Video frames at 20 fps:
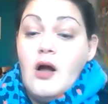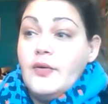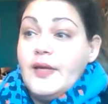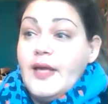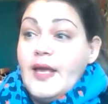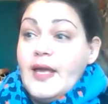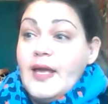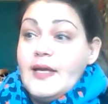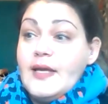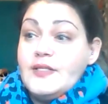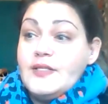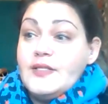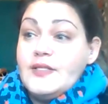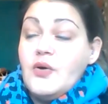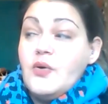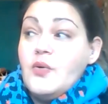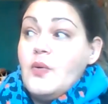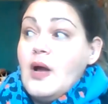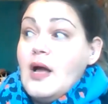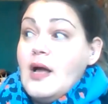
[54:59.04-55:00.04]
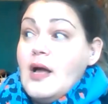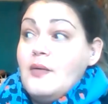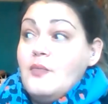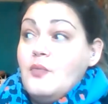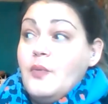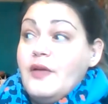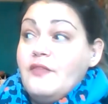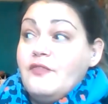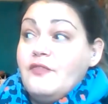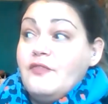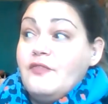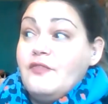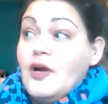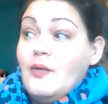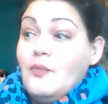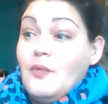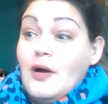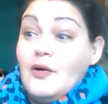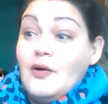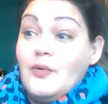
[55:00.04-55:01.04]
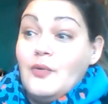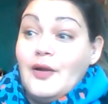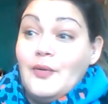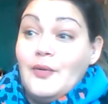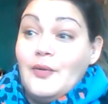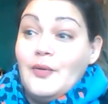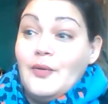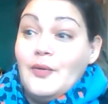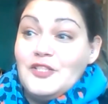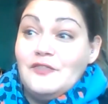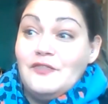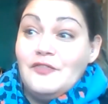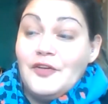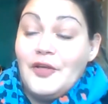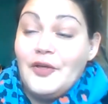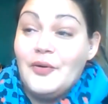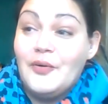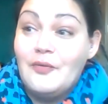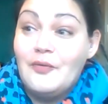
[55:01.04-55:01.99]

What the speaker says: Okay, so we've got, well, a quick question for you.